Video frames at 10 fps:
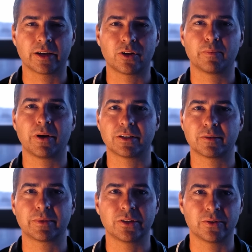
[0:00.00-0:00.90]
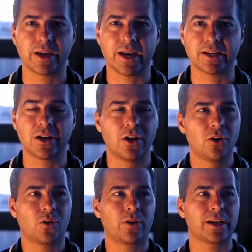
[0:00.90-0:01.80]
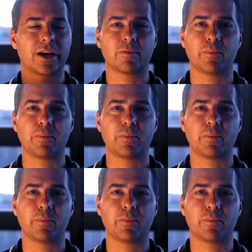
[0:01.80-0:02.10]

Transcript: They couldn't possibly do that, or any kind